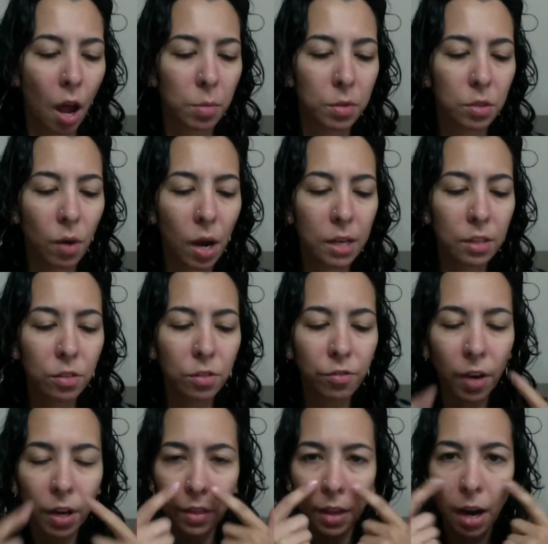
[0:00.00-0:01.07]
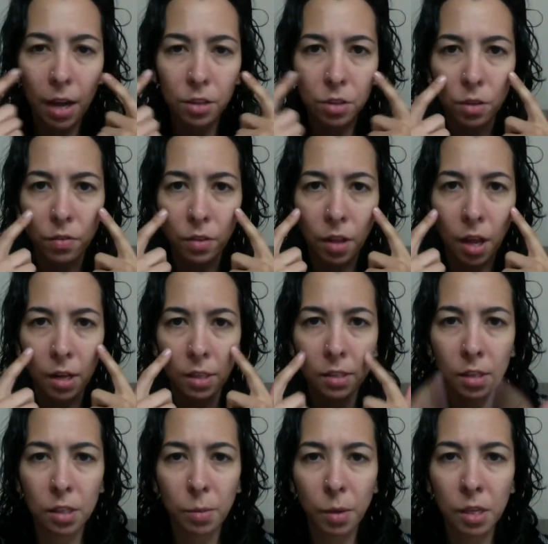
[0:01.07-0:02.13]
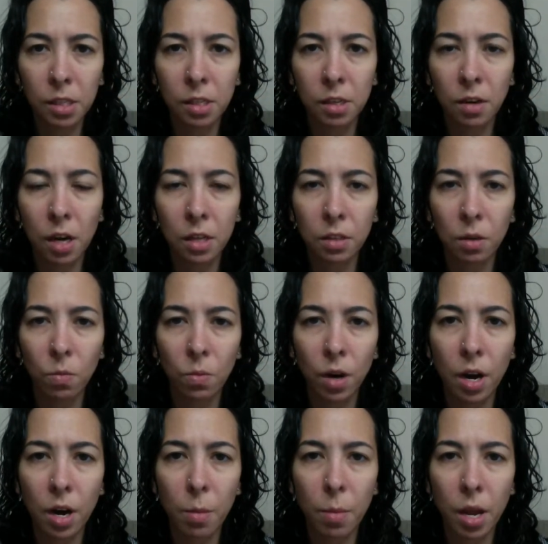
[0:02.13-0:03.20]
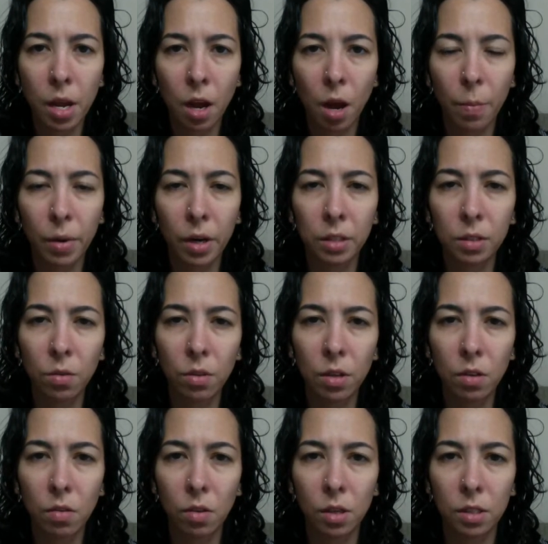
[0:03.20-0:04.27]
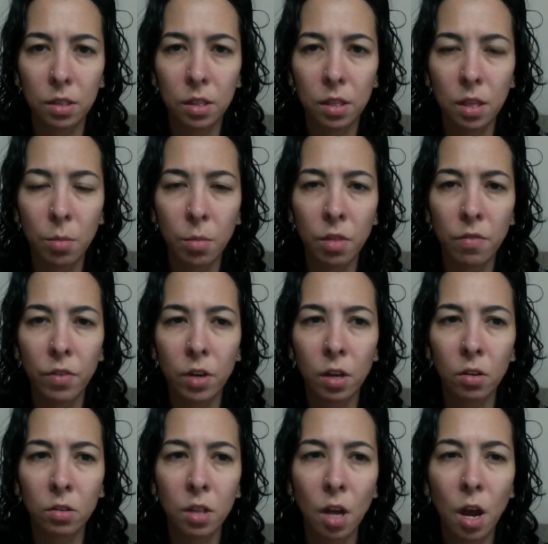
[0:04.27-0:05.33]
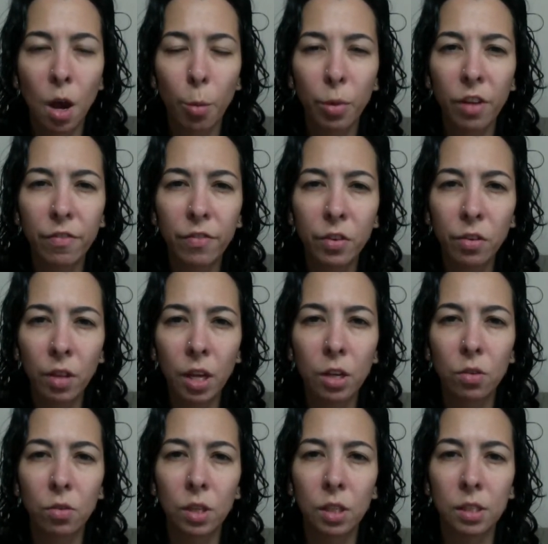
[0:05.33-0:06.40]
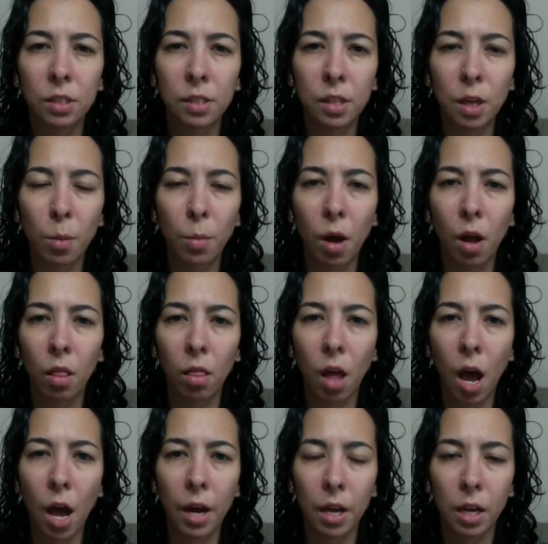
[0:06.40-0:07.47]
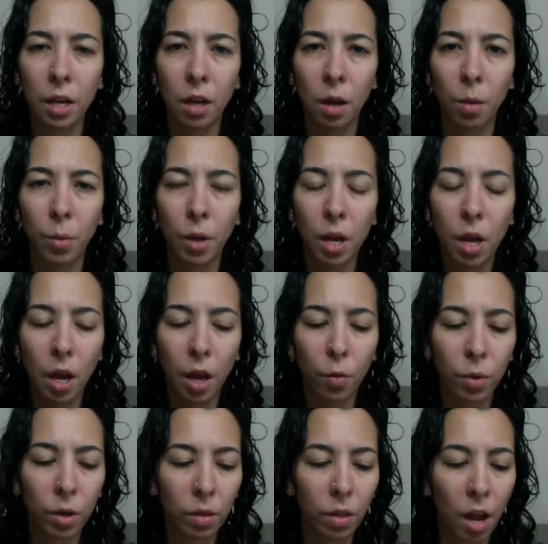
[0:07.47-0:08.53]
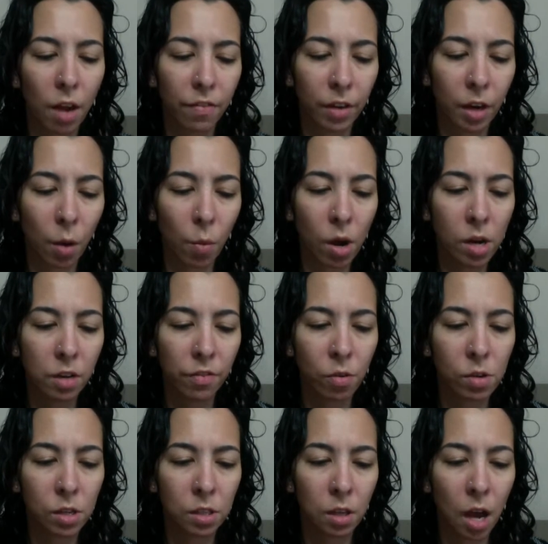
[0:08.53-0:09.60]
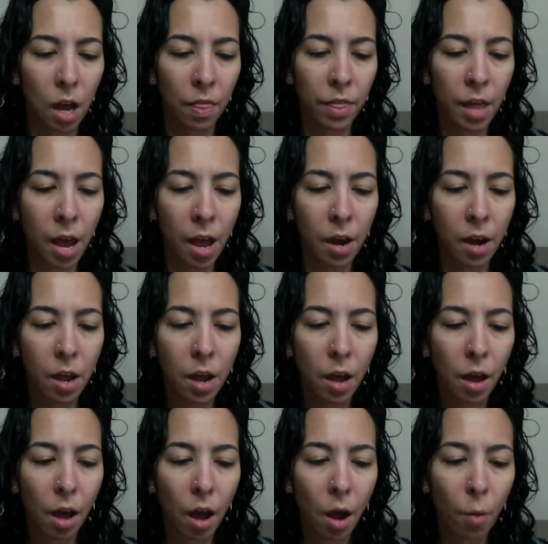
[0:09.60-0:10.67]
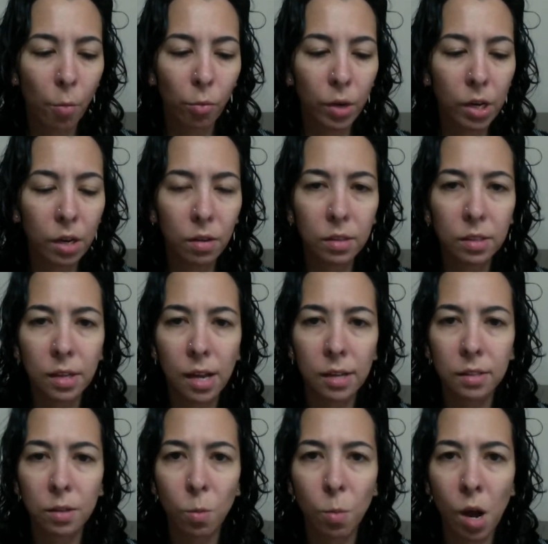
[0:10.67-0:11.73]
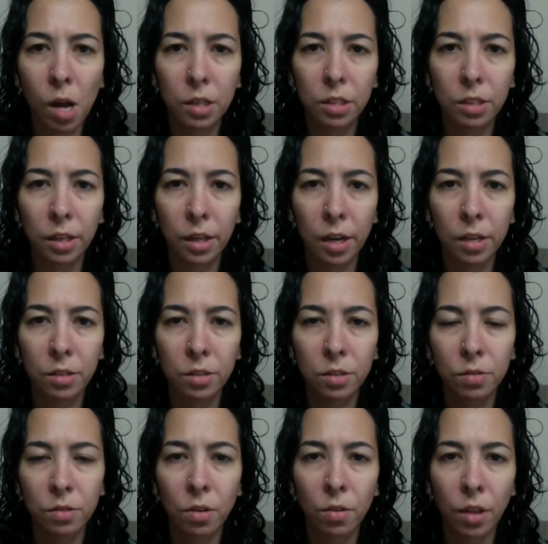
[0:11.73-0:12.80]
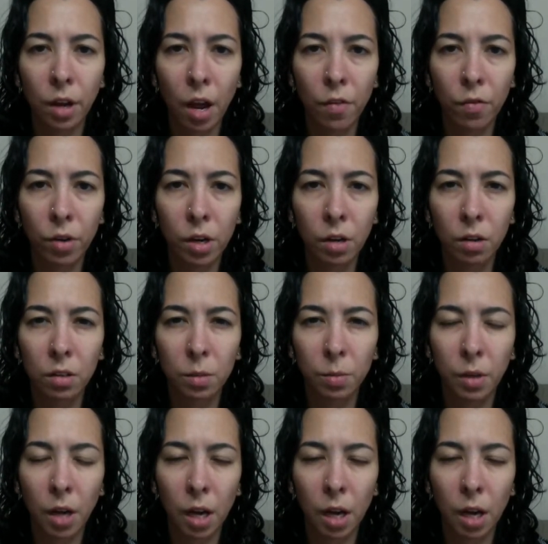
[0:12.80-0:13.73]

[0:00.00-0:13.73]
So I do find that I do have a lot of sunspots here. I don't wear any makeup, and I don't think you can see them in the videos, but I feel like you can see them a lot in real life, and I wanted to focus on that. Wrinkles, not so much. Like, I do know that I have wrinkles, but